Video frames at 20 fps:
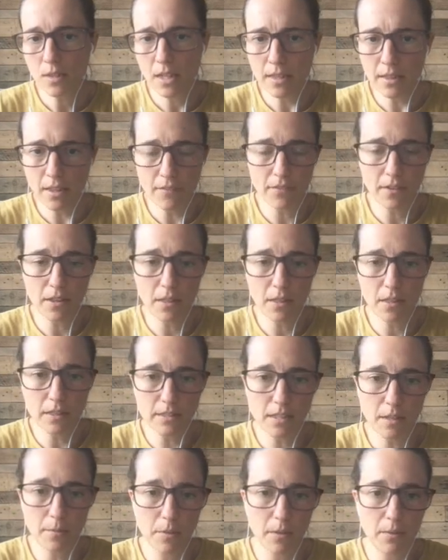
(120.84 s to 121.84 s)
Different
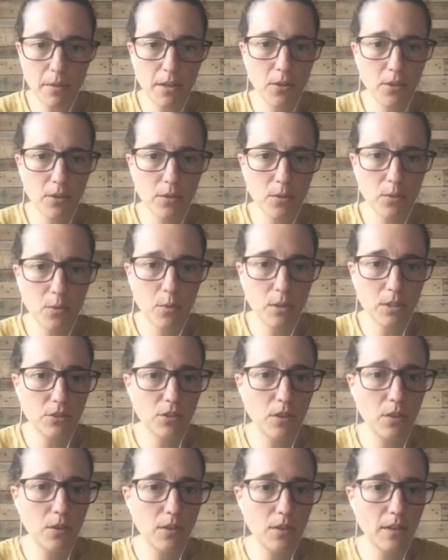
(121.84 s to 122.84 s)
things that maybe you want
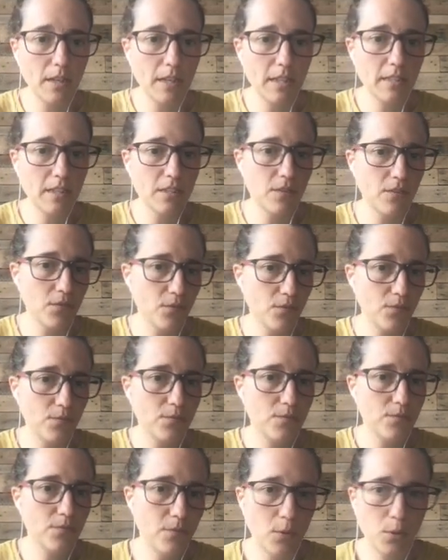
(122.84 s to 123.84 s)
to look at is,
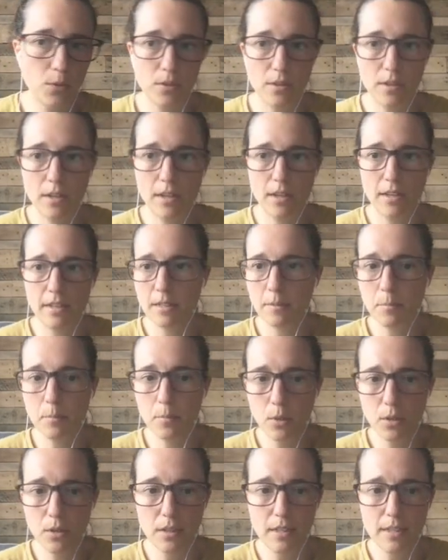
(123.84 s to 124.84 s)
for
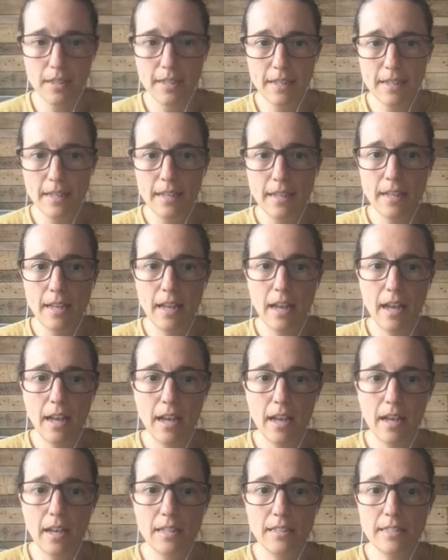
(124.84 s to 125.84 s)
example,
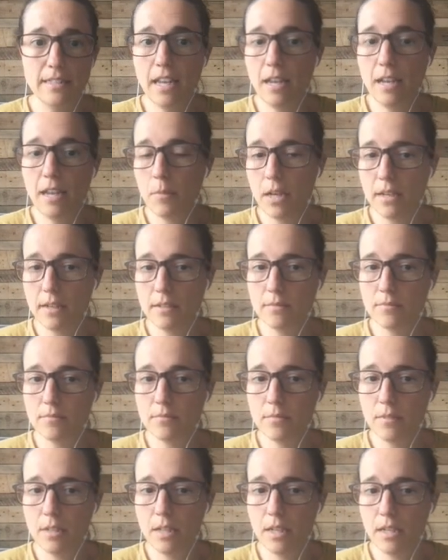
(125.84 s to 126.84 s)
a timeline
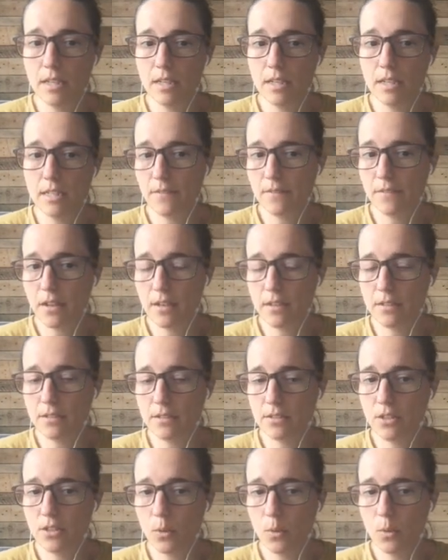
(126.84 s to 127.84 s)
and a self-care.
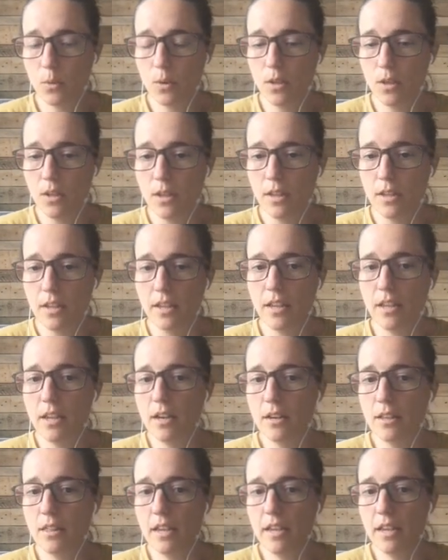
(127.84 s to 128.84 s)
So
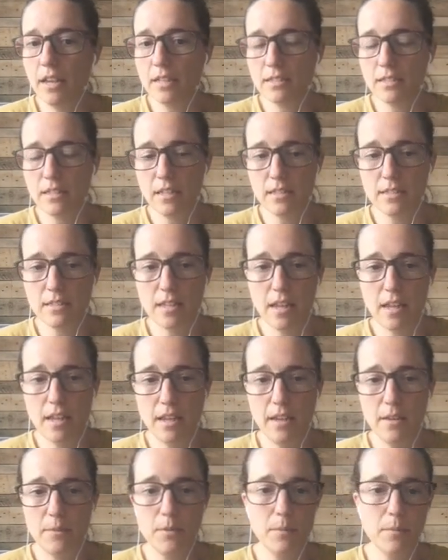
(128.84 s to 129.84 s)
here the ask is that
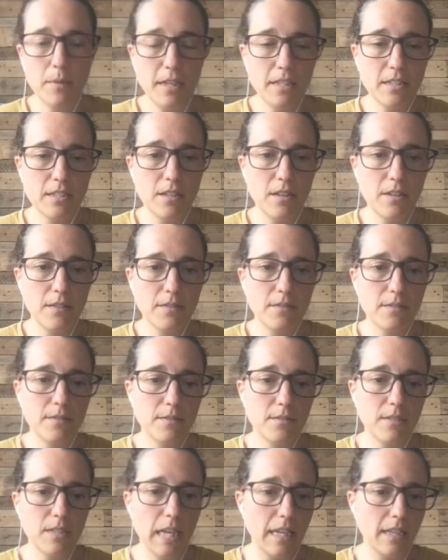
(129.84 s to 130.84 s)
everybody sort of
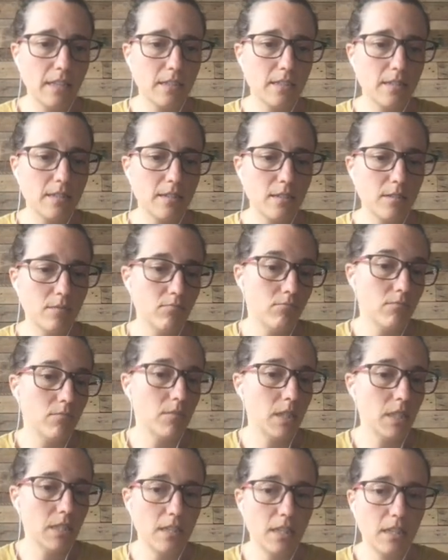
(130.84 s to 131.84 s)
takes
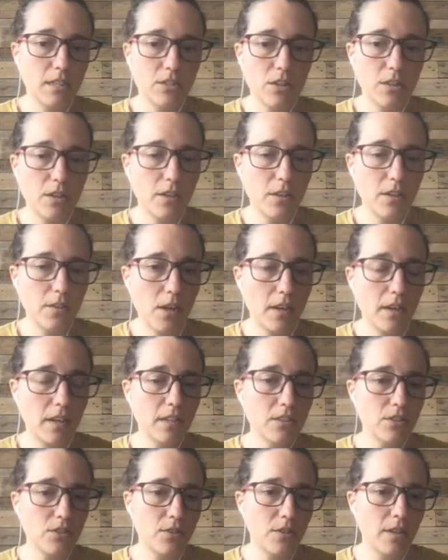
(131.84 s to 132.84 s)
a section of their
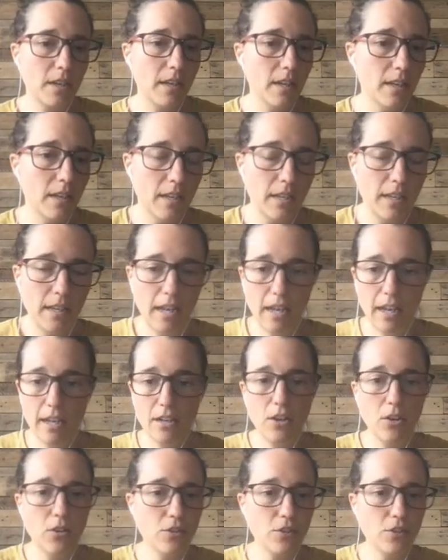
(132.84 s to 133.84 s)
history
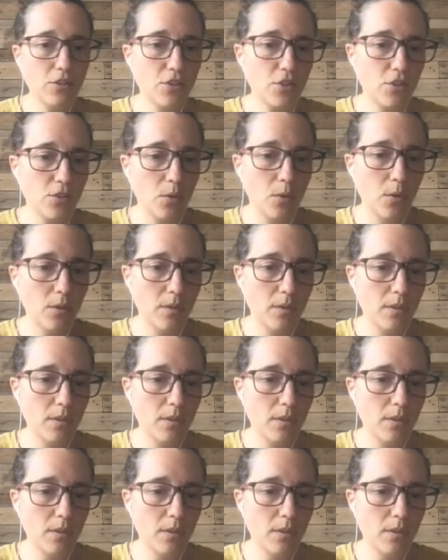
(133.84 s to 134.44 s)
and goes through,